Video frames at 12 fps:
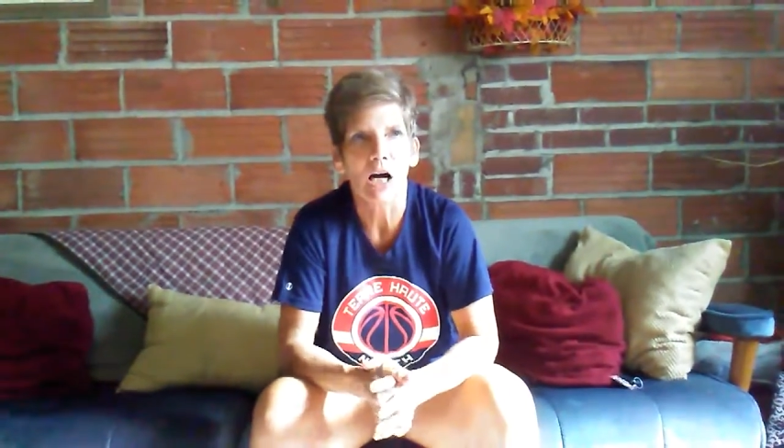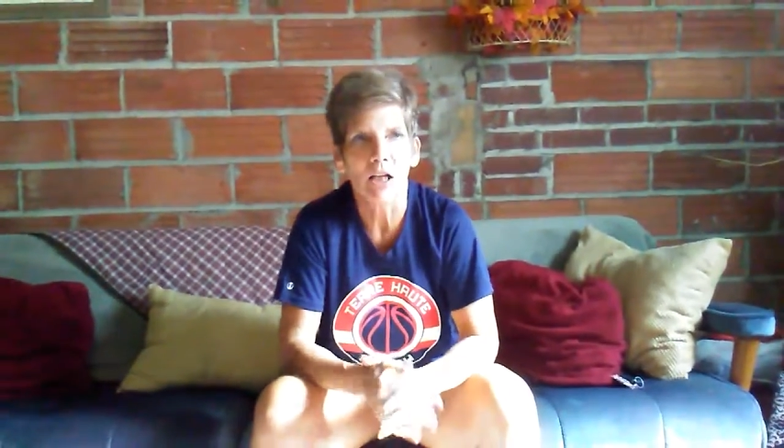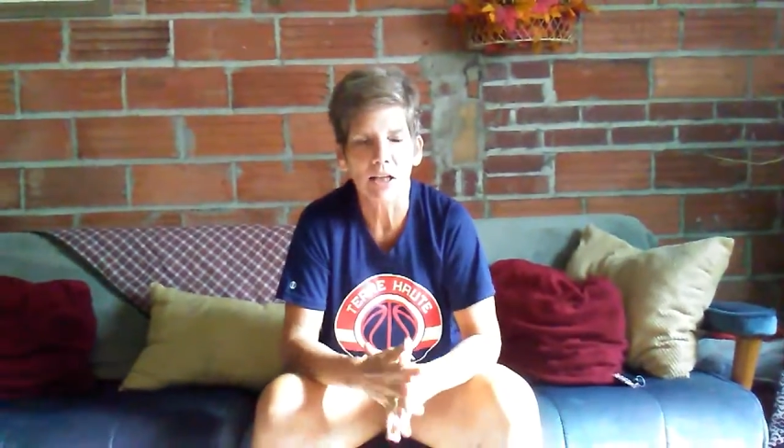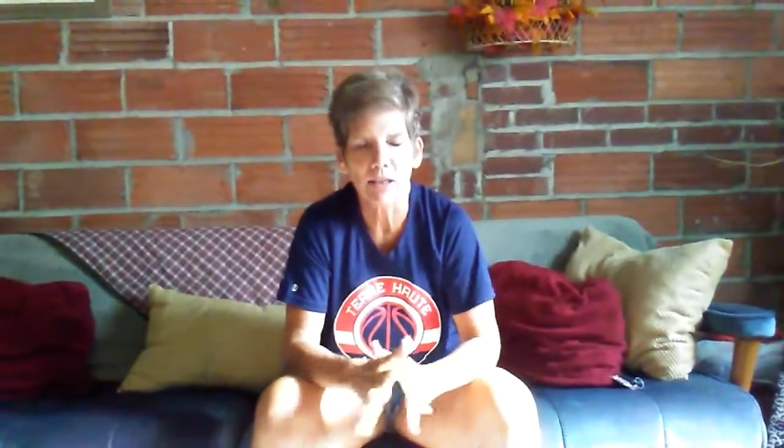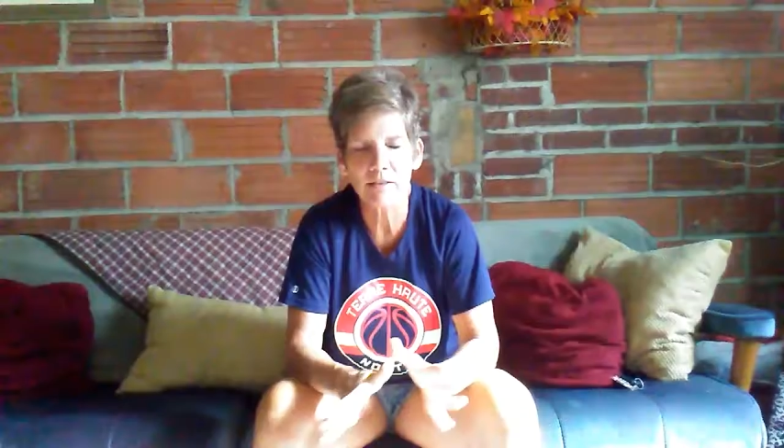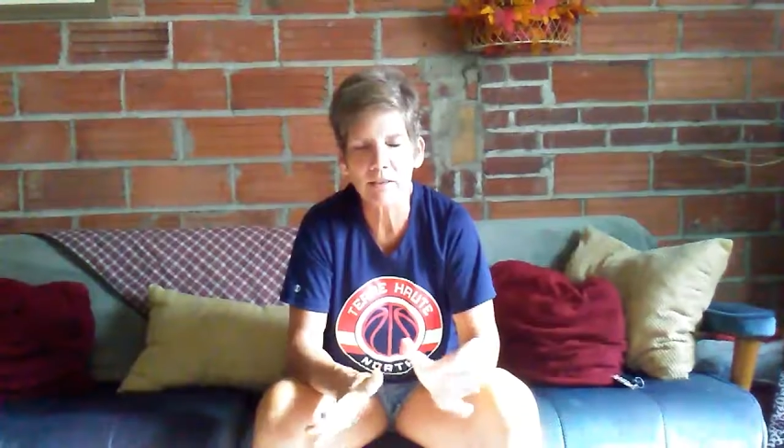A
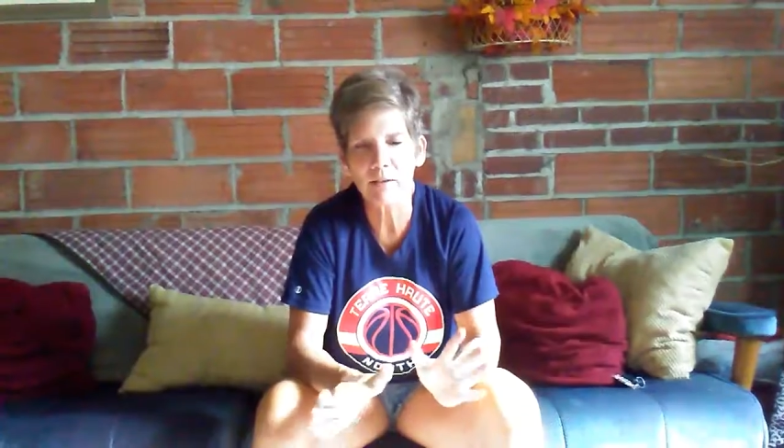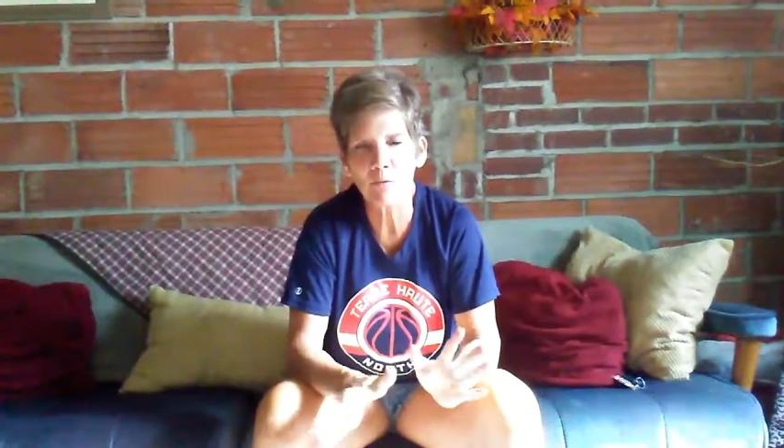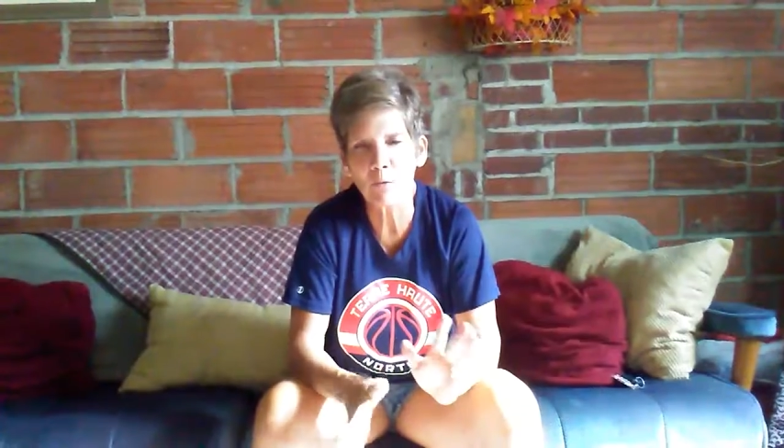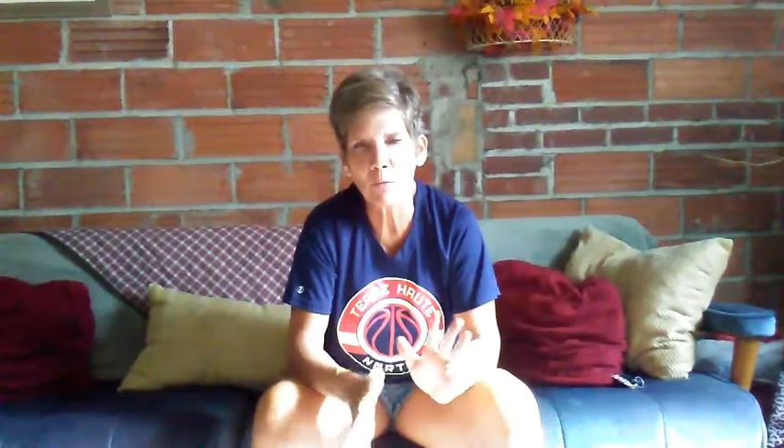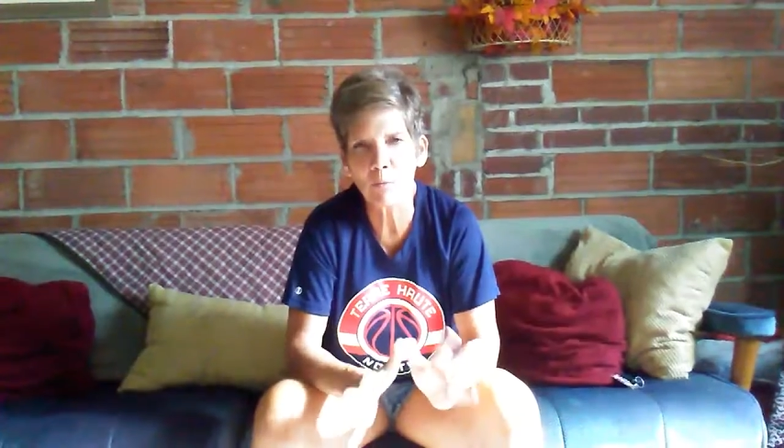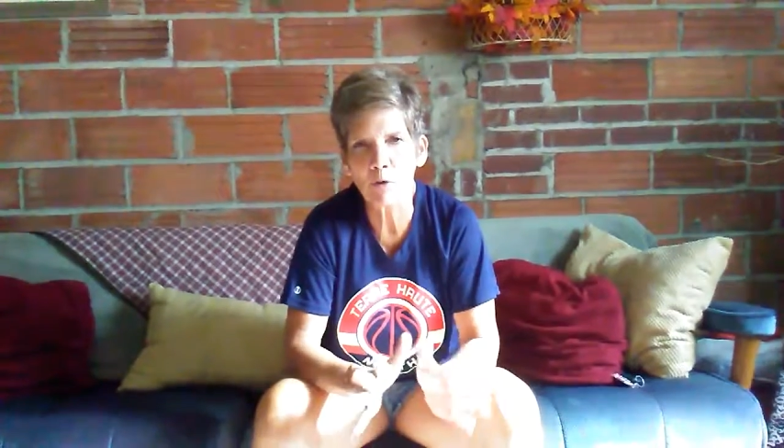lot of
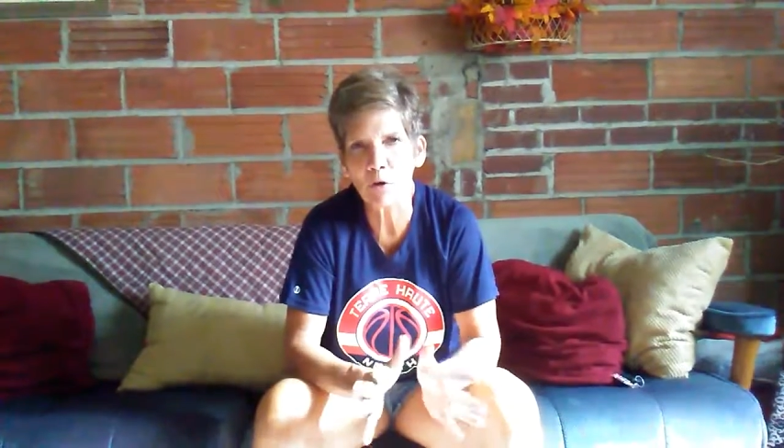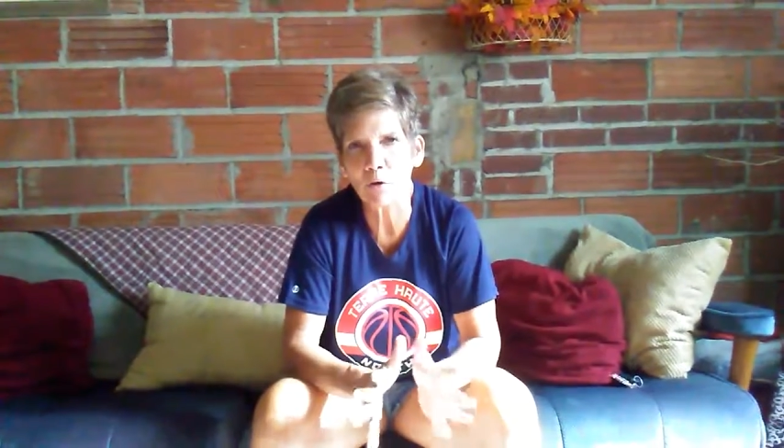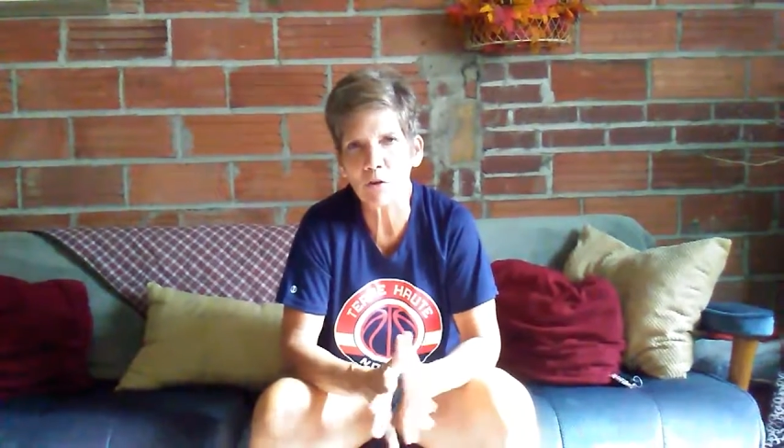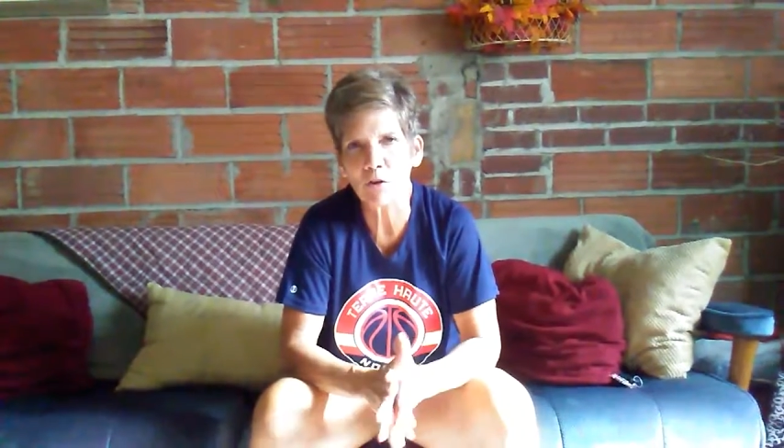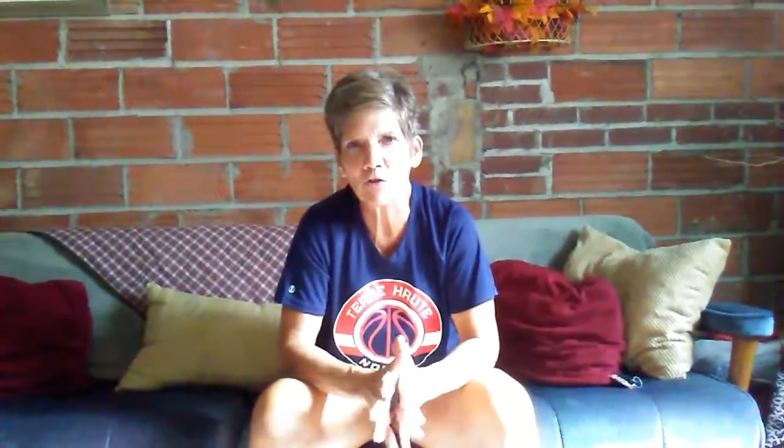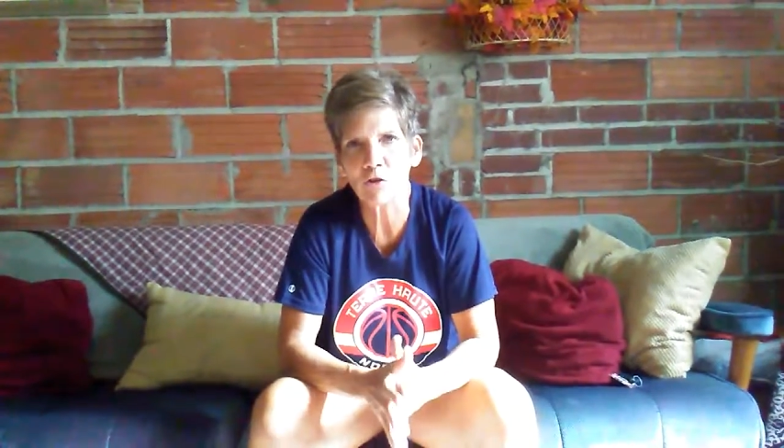times when we go
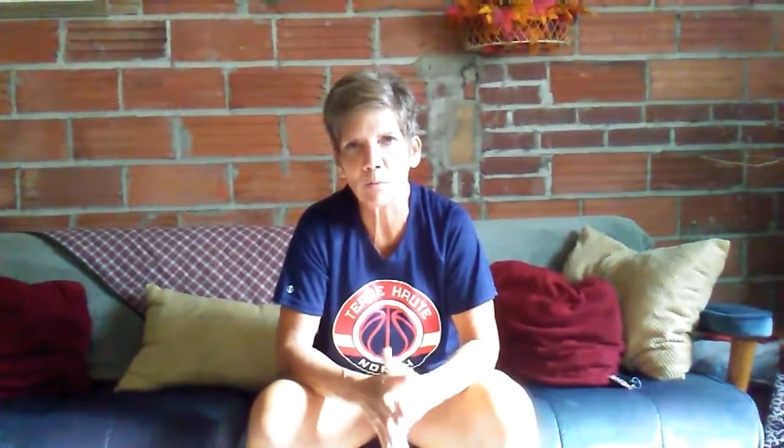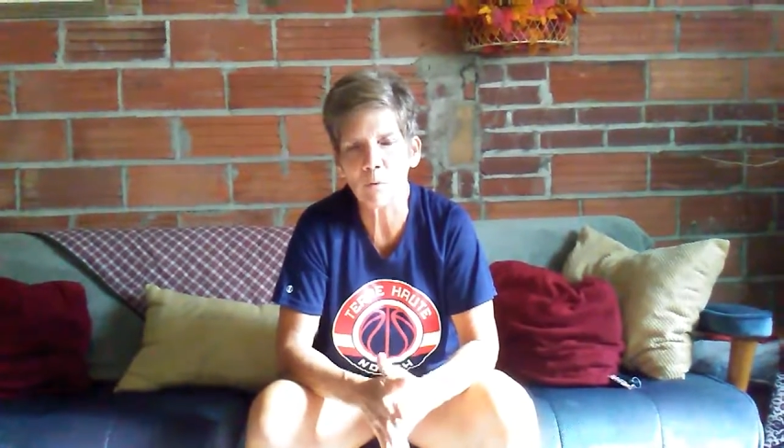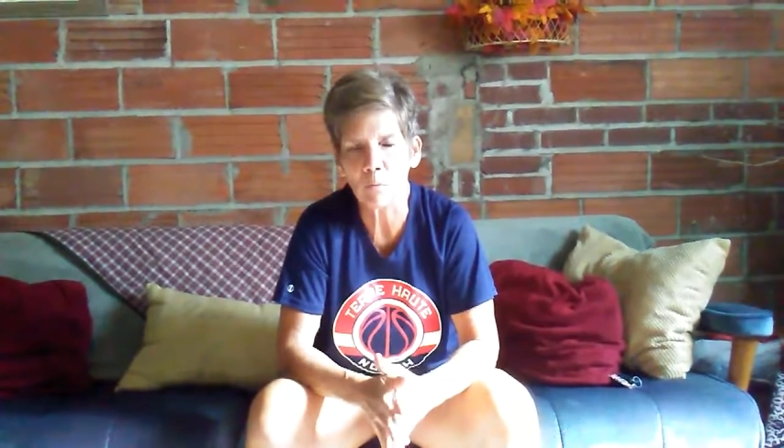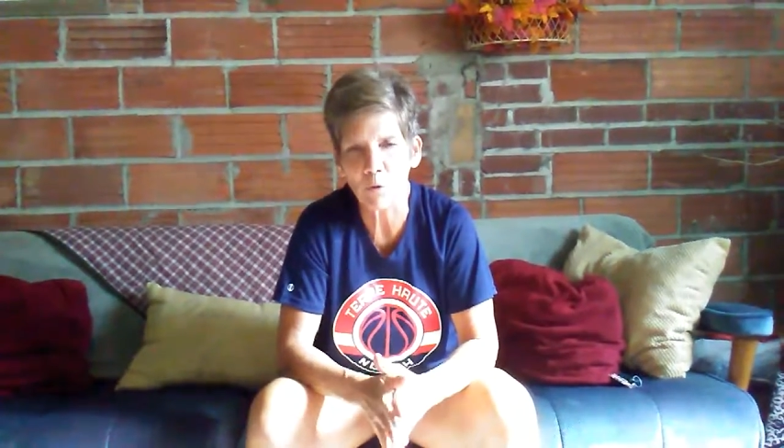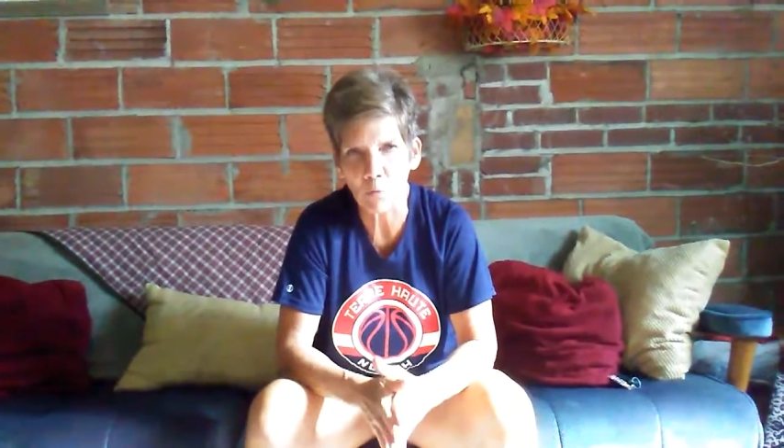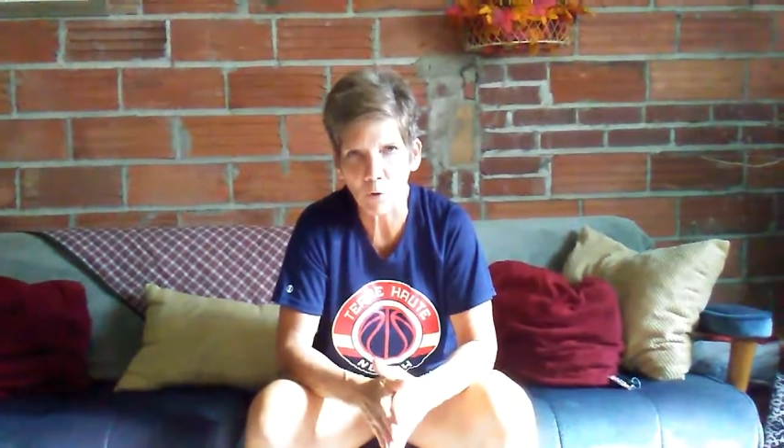to the gym
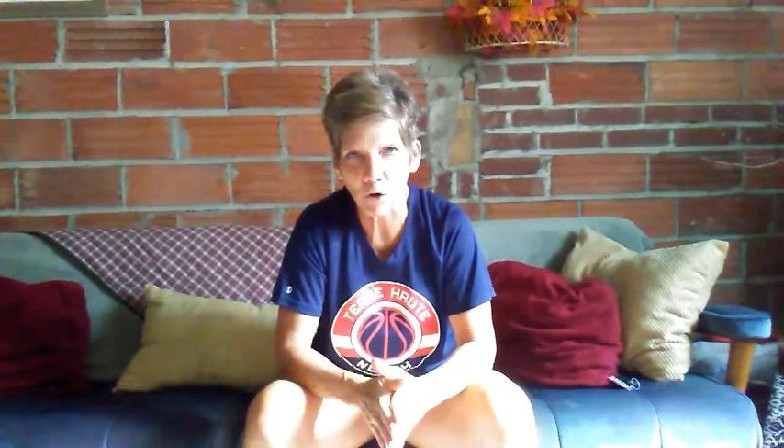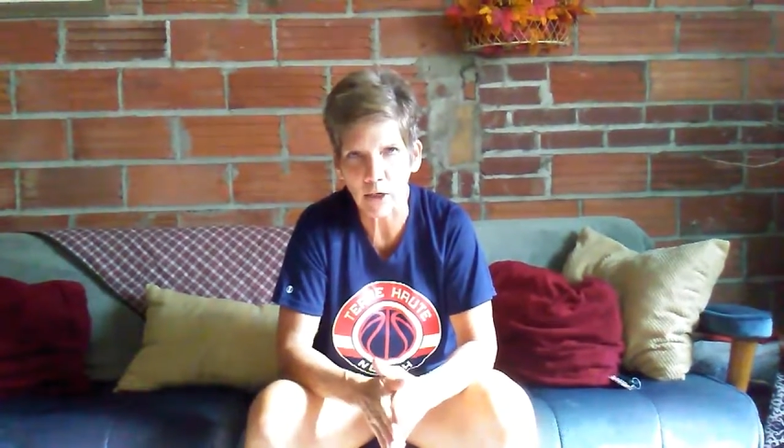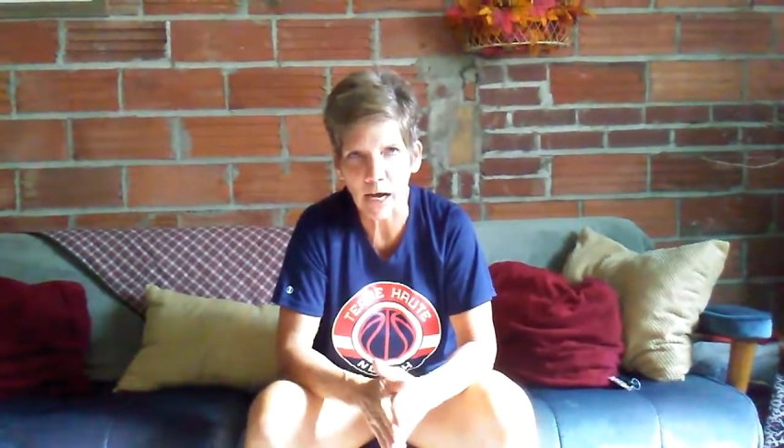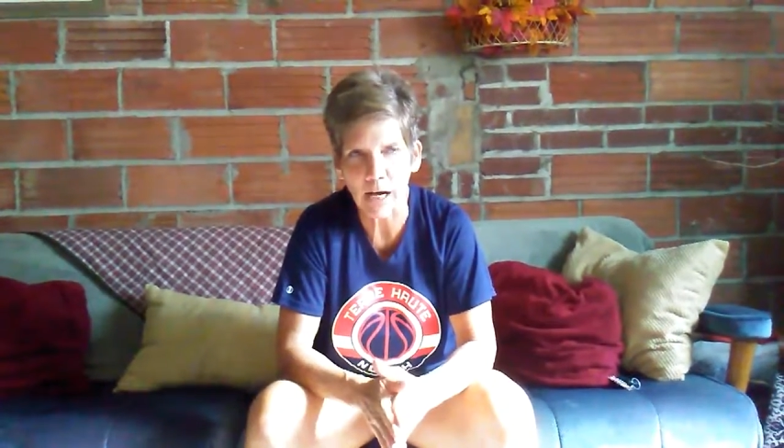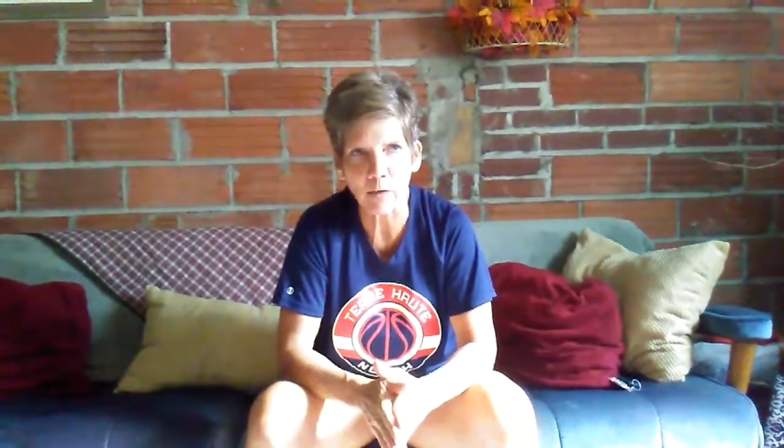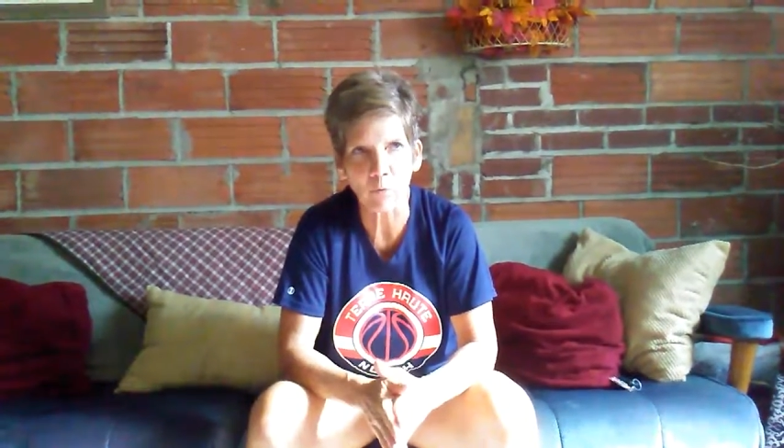and we work
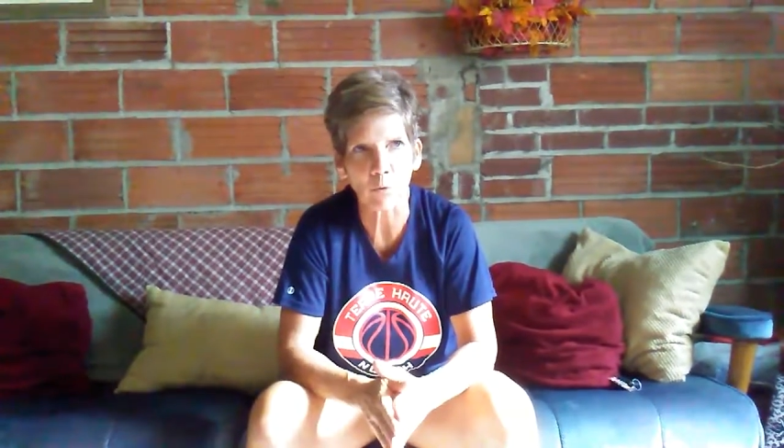out,